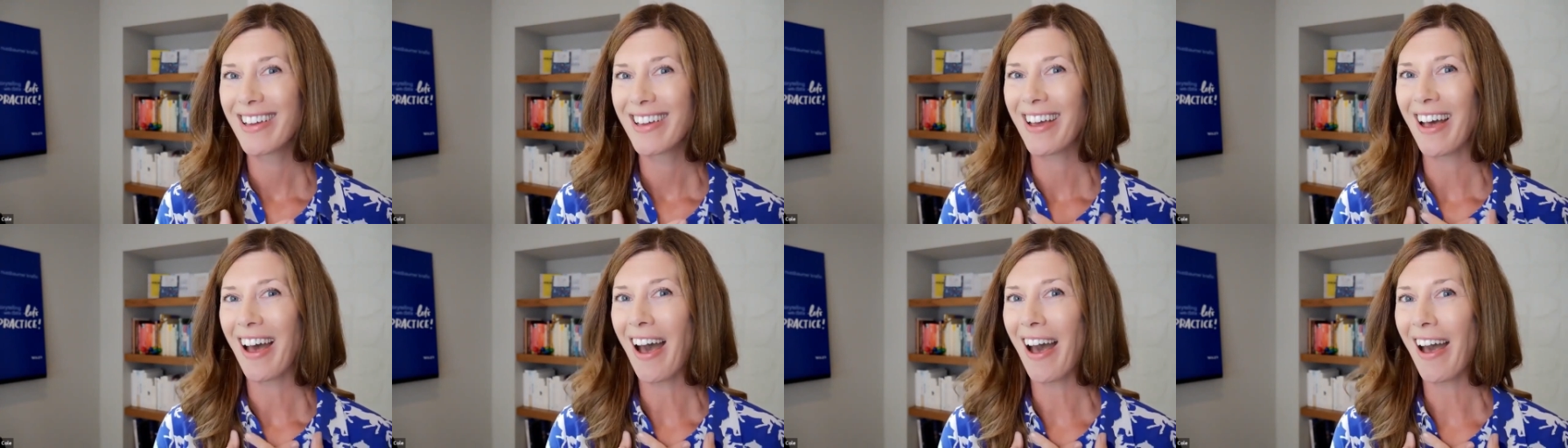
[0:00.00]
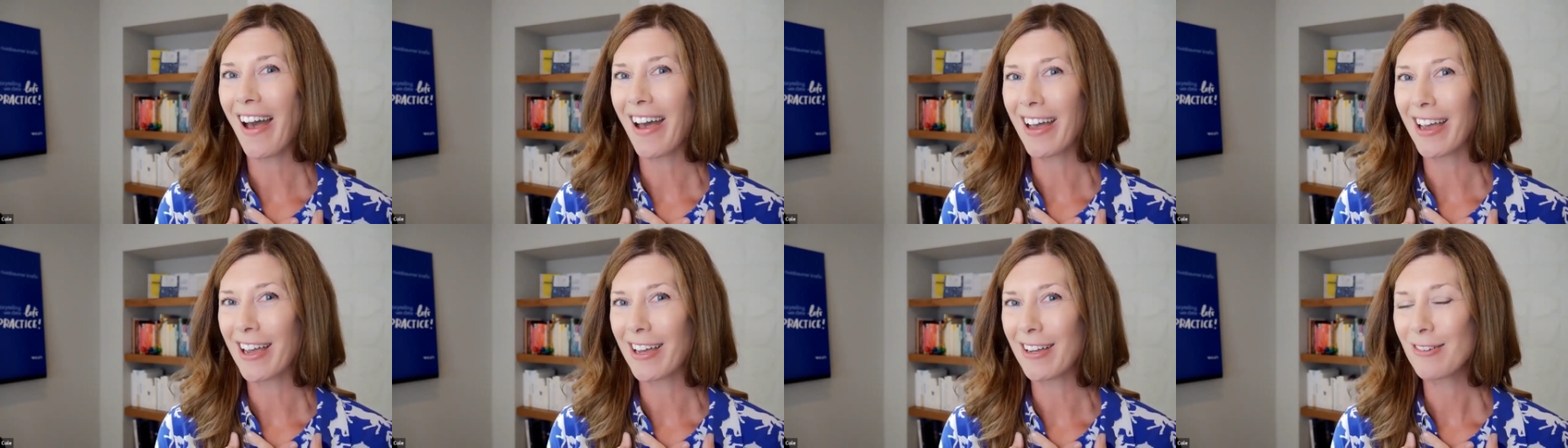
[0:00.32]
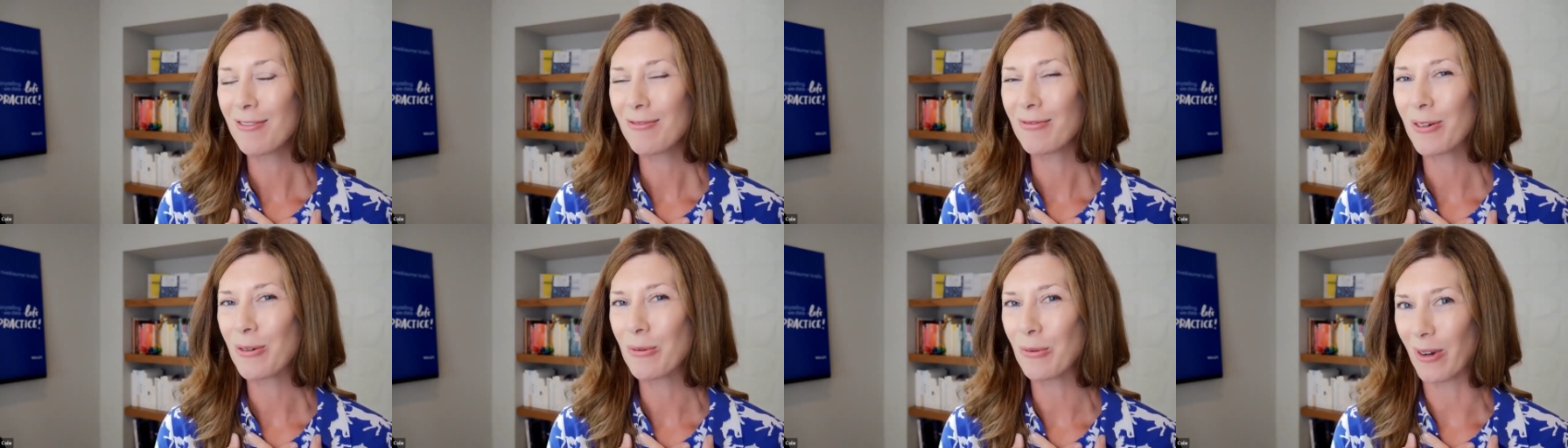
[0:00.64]
I,
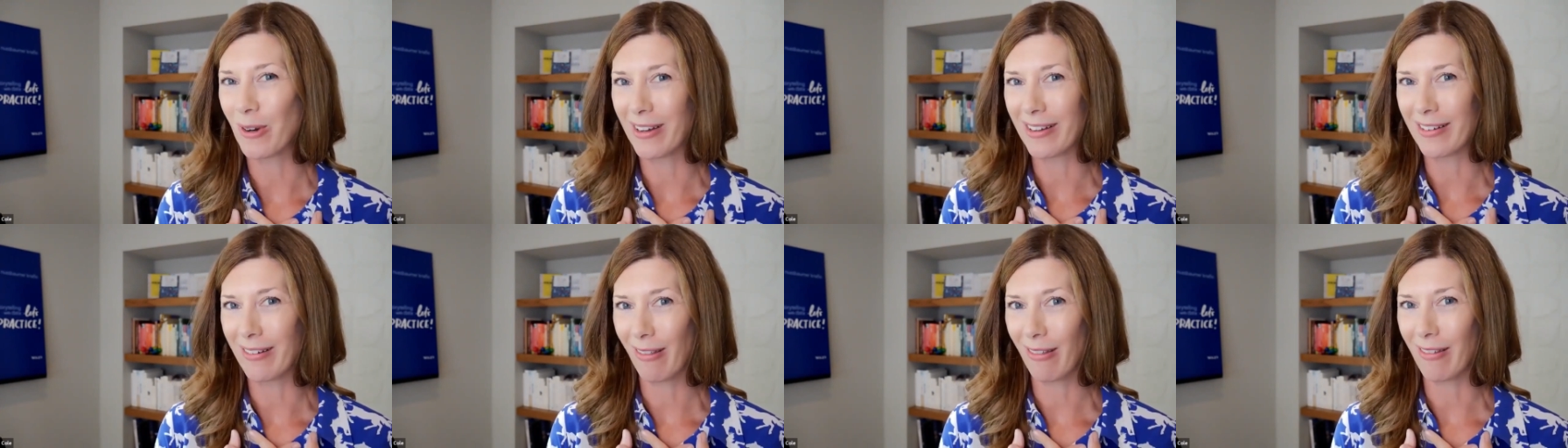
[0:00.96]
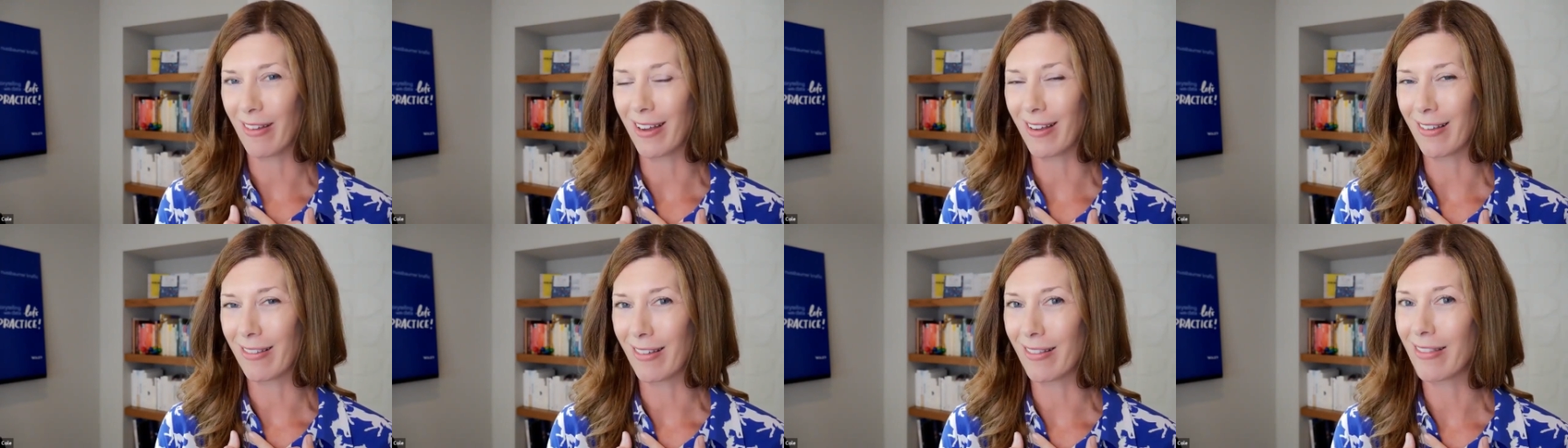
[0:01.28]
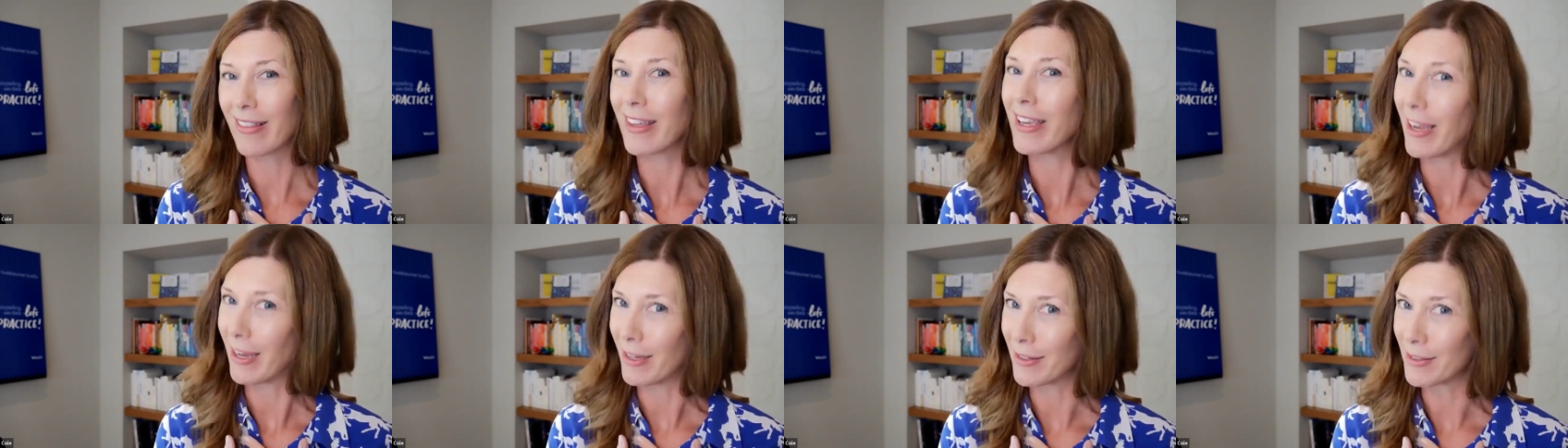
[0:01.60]
for one, think that
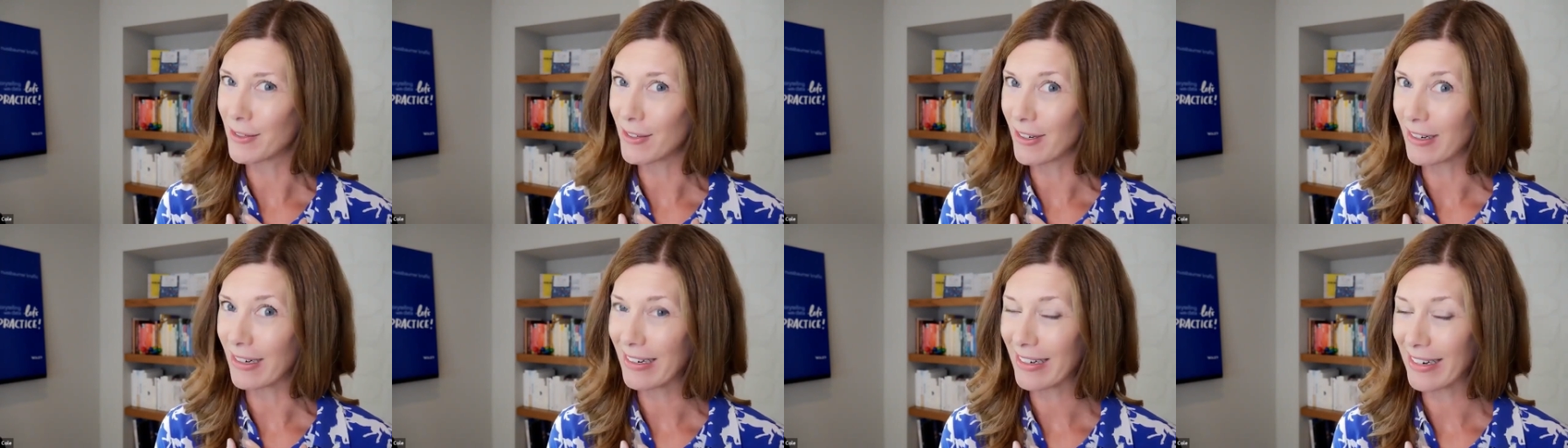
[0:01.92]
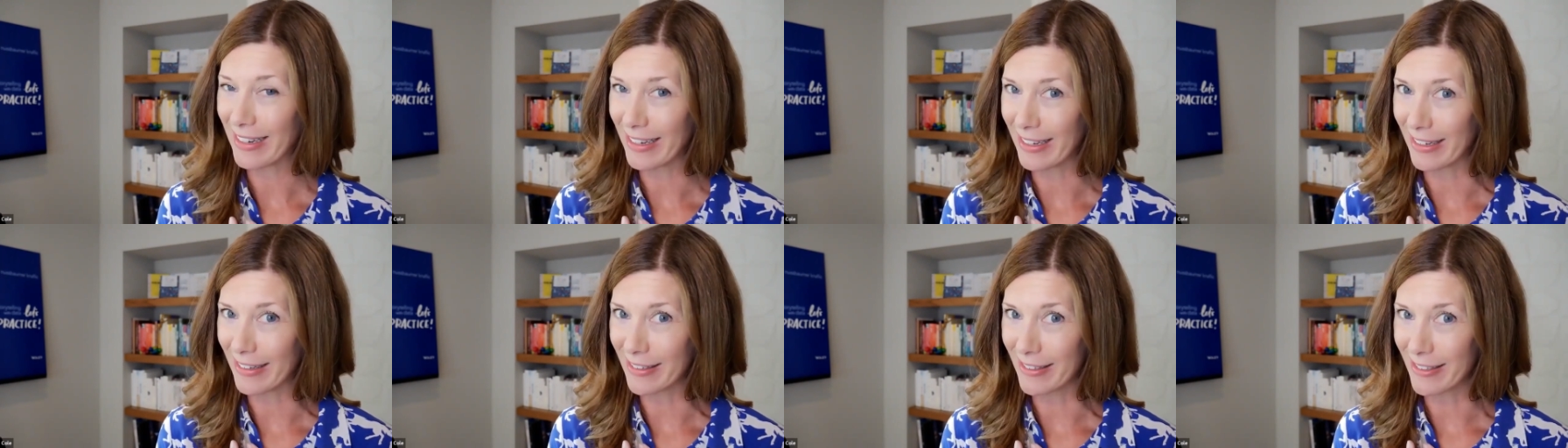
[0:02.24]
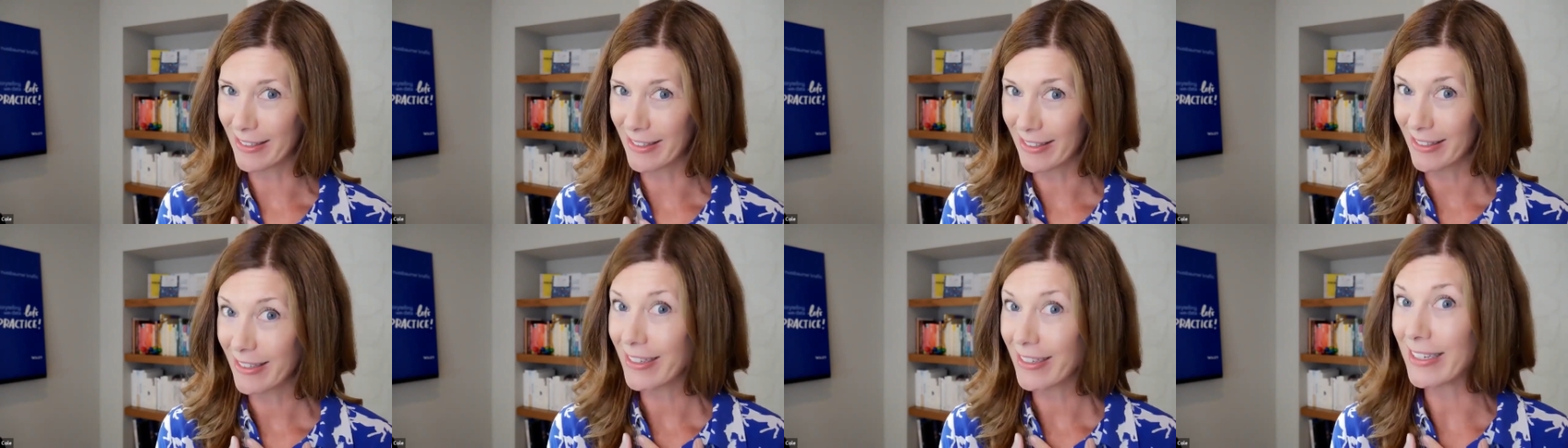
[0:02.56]
the answer
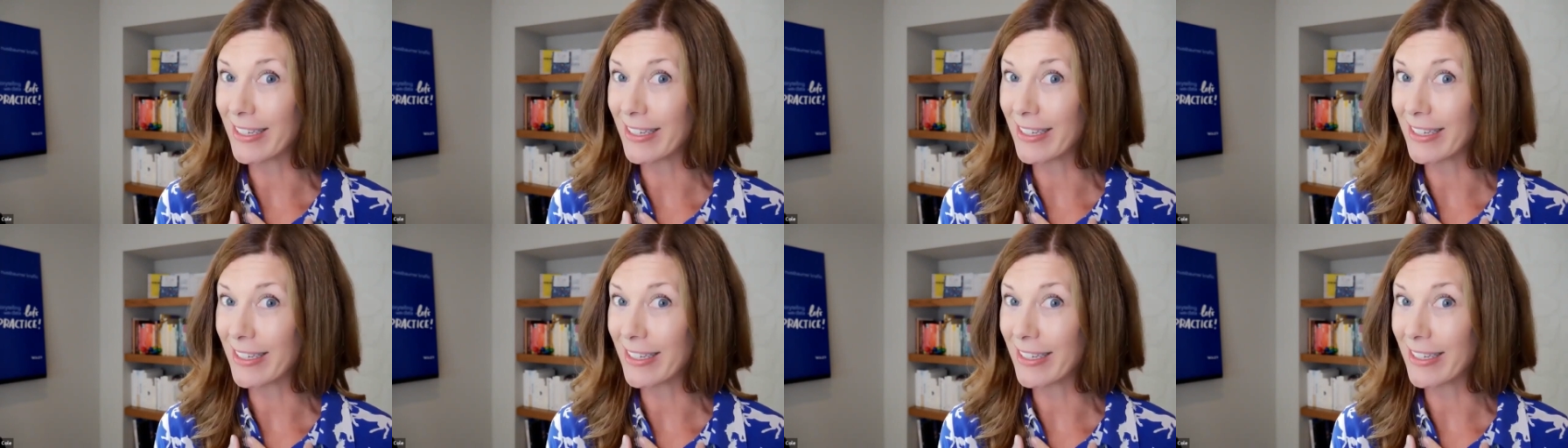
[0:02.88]
is